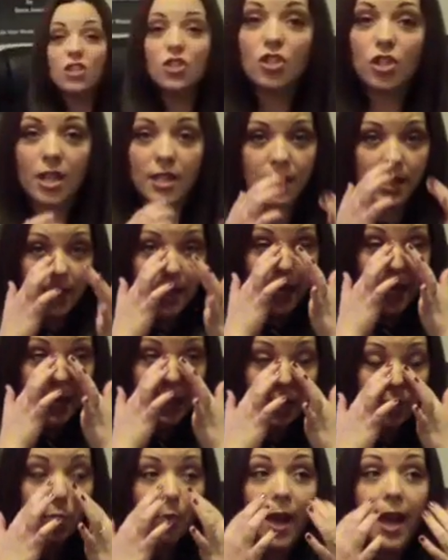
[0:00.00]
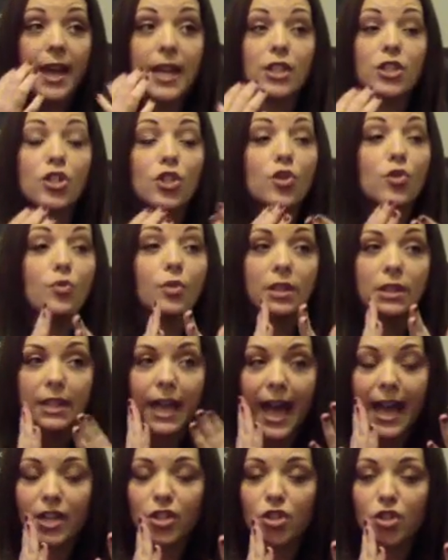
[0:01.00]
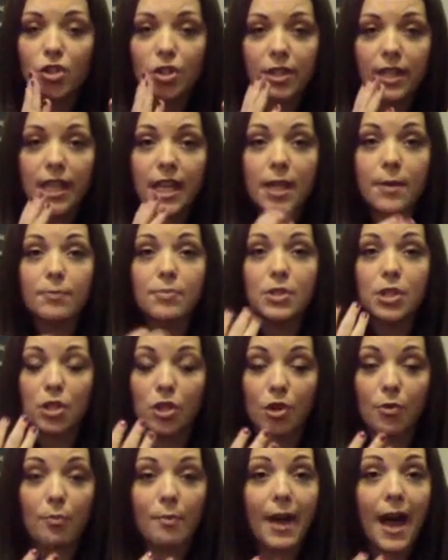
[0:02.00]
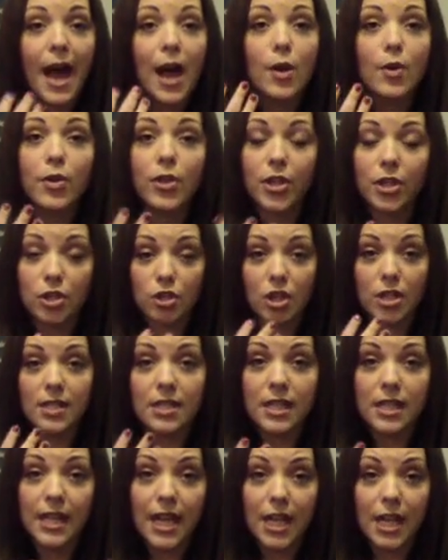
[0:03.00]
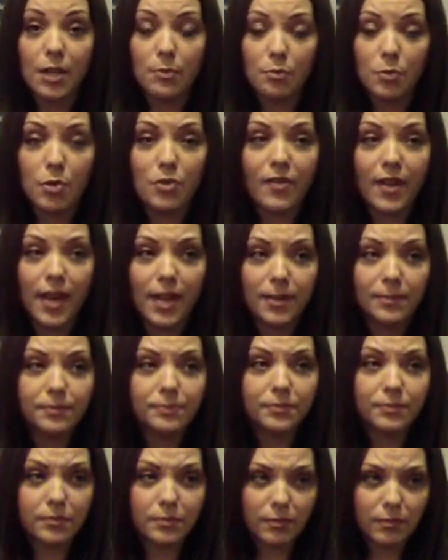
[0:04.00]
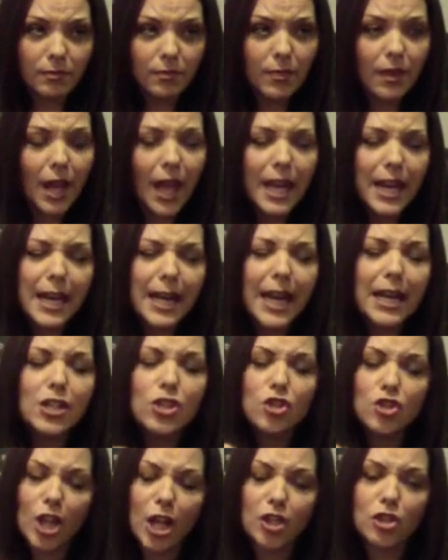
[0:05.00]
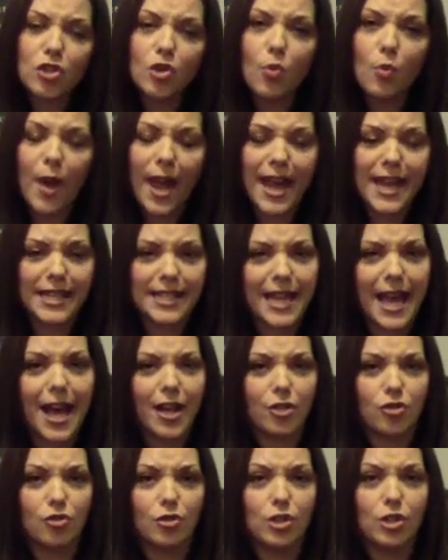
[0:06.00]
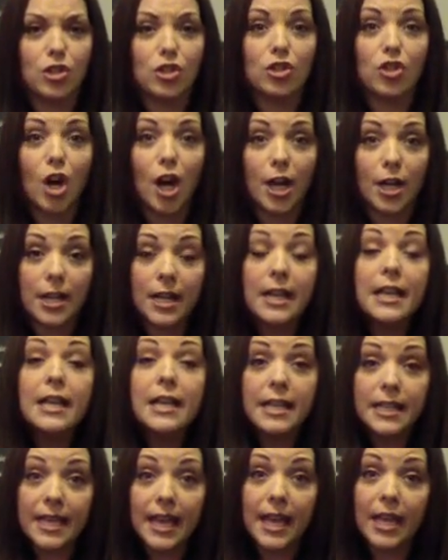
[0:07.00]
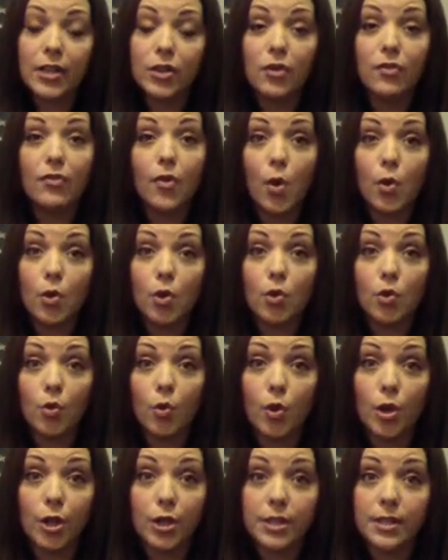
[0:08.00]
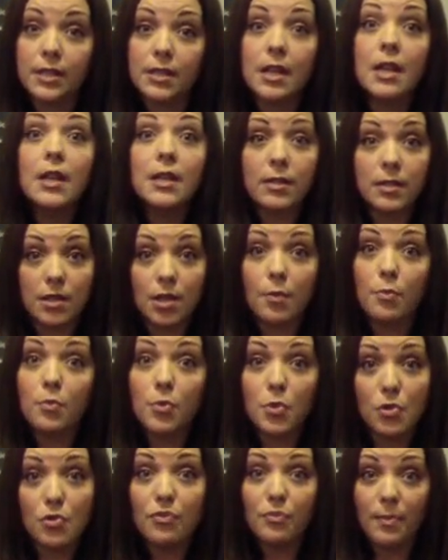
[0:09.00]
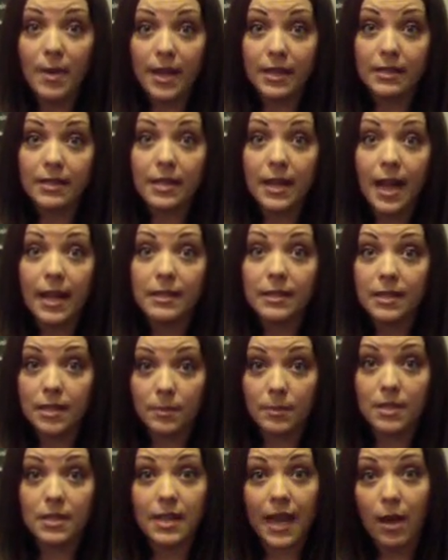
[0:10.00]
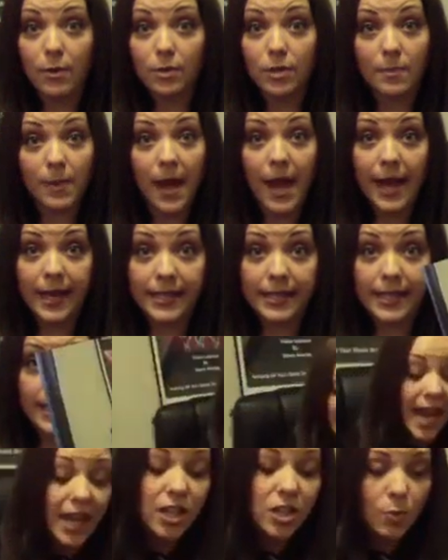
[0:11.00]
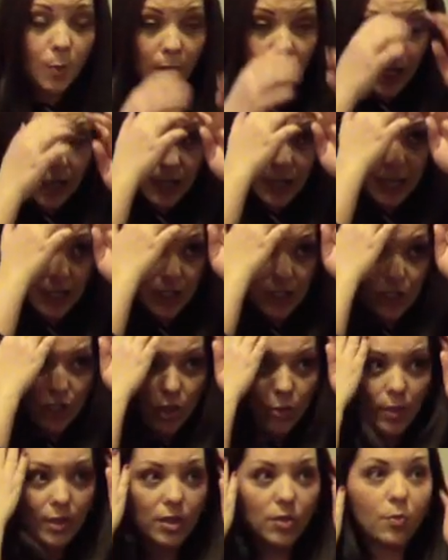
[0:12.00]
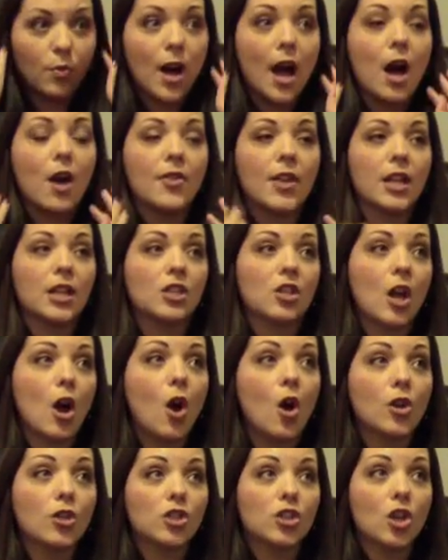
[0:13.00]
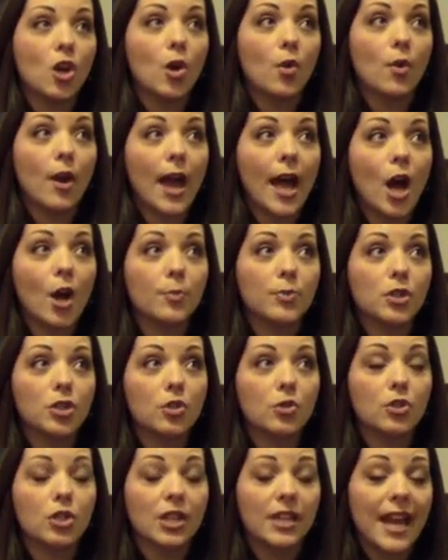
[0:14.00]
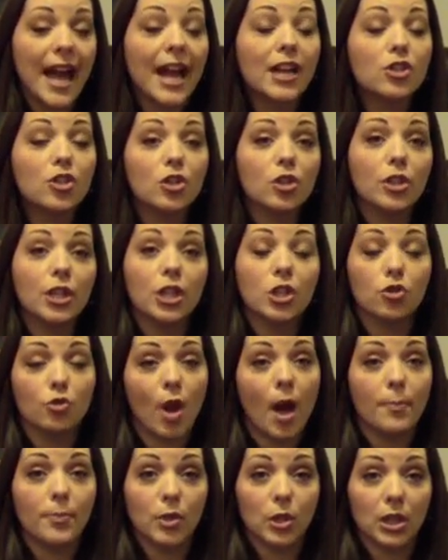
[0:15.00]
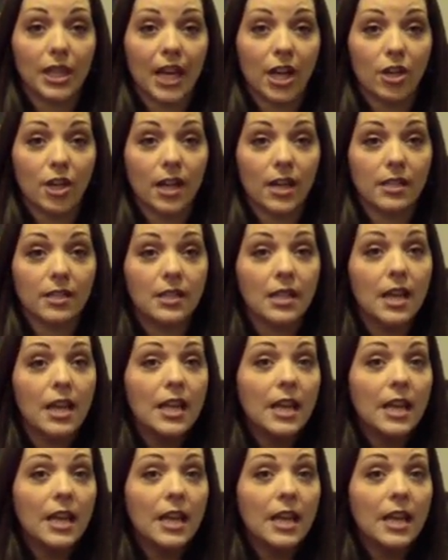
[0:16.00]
Just a nice way to relax your lips and your mouth and just to get it moving, and a nice gentle way to actually start getting the vocal cords some movement and some sound behind it. The next one I'd like to do as well that also helps you to naturally drop your larynx